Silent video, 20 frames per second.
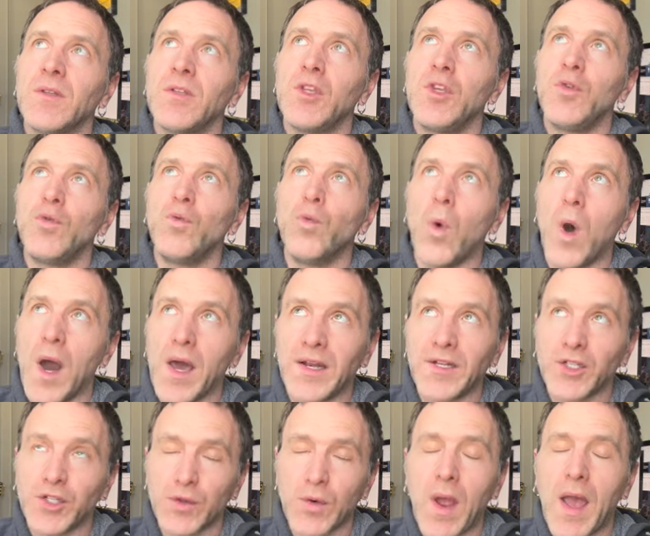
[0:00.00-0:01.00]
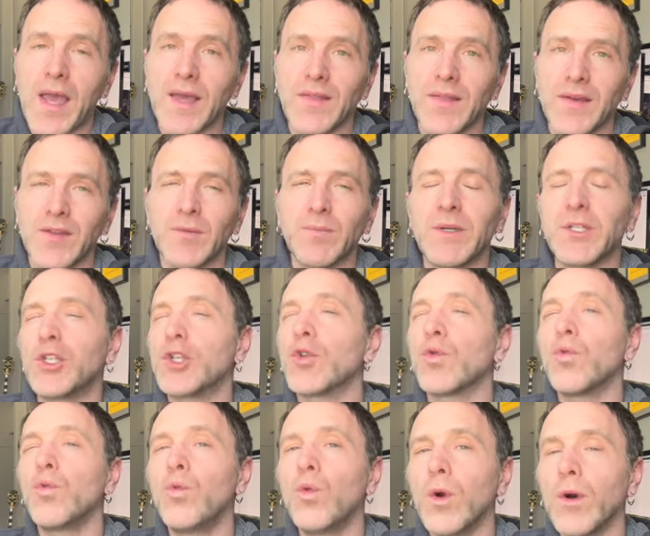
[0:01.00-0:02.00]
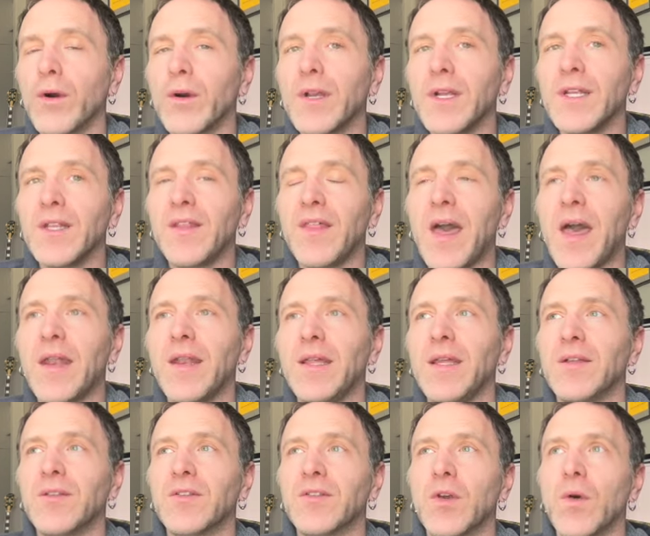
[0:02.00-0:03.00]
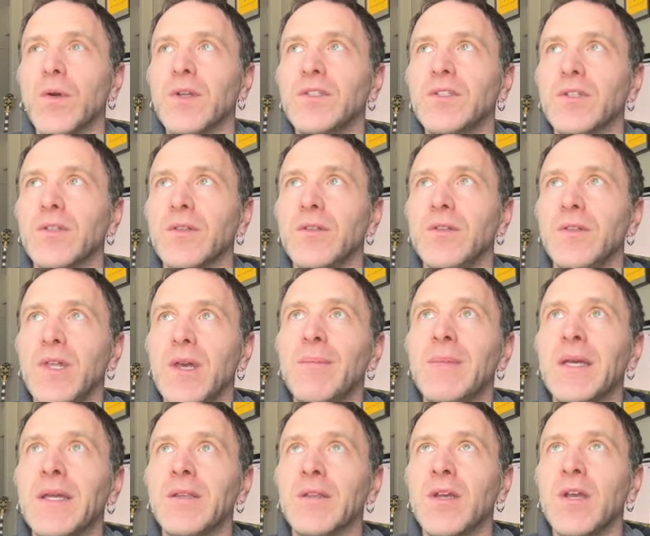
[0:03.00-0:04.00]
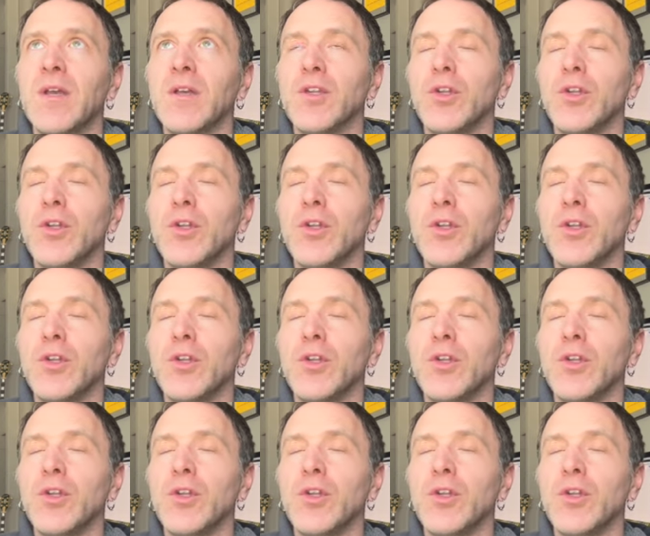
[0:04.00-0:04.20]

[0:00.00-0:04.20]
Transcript: you want to try this, but you're worried that it's going to limit